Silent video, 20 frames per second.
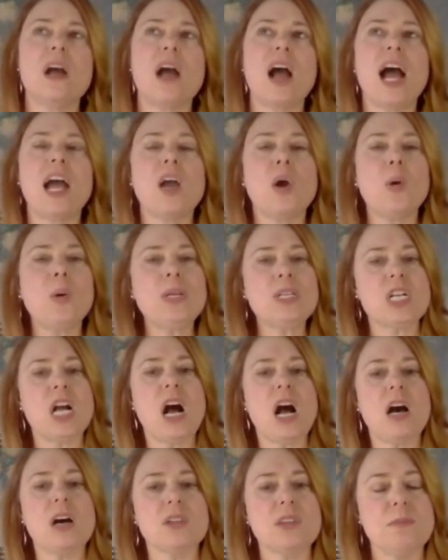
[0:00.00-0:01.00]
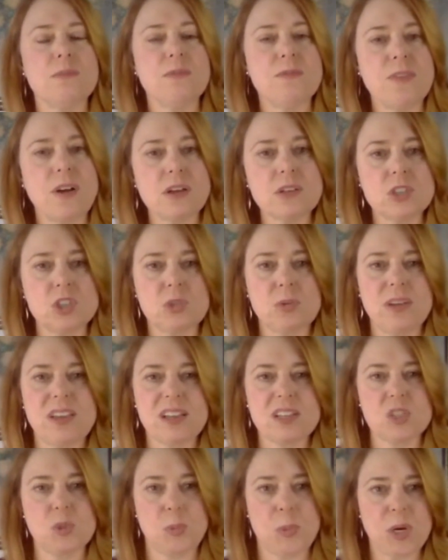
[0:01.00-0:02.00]
I always call them Feng Shui
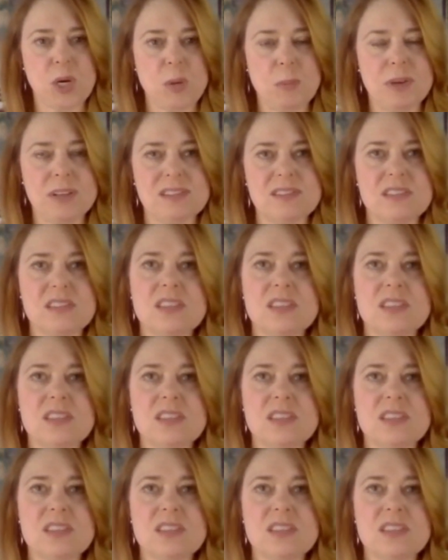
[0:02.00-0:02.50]
experiments.